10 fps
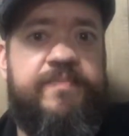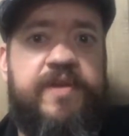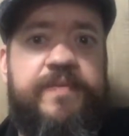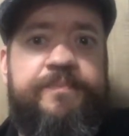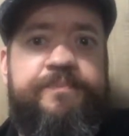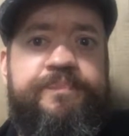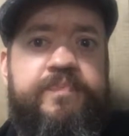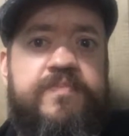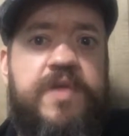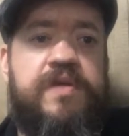The
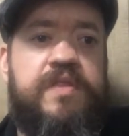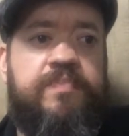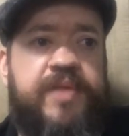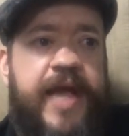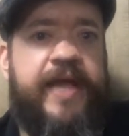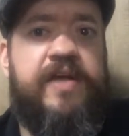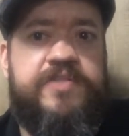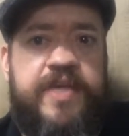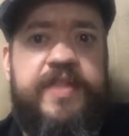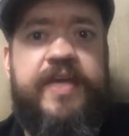Black
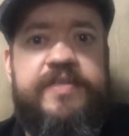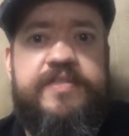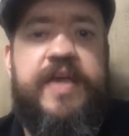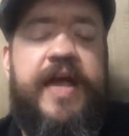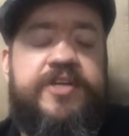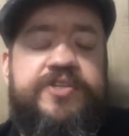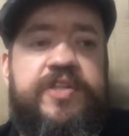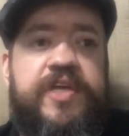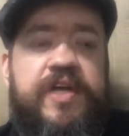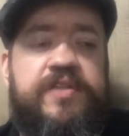House, I think, is
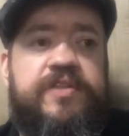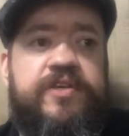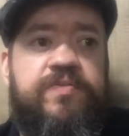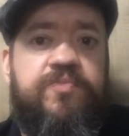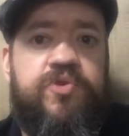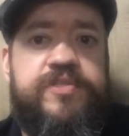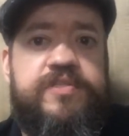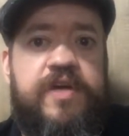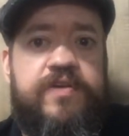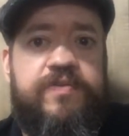actually a little more
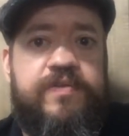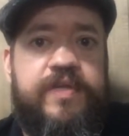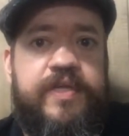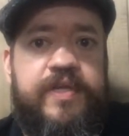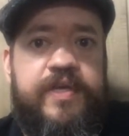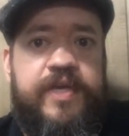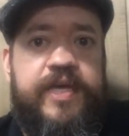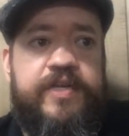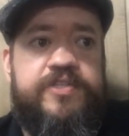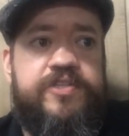subtle
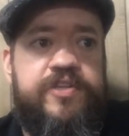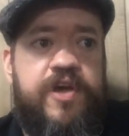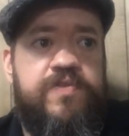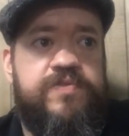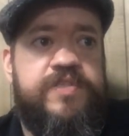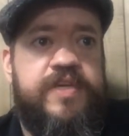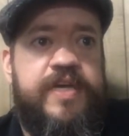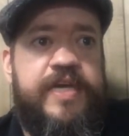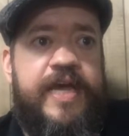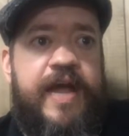in its notes.
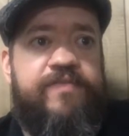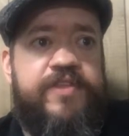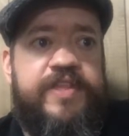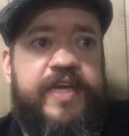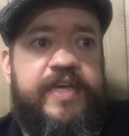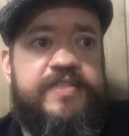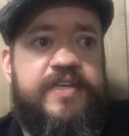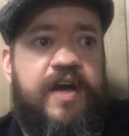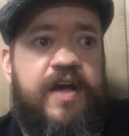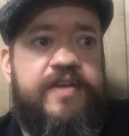Everything is
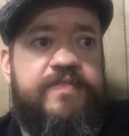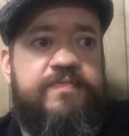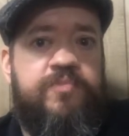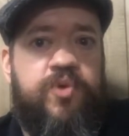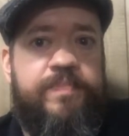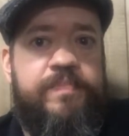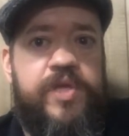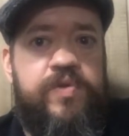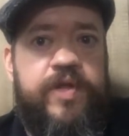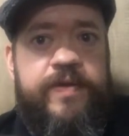kind of more
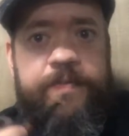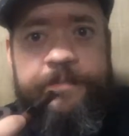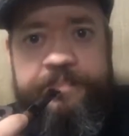muted.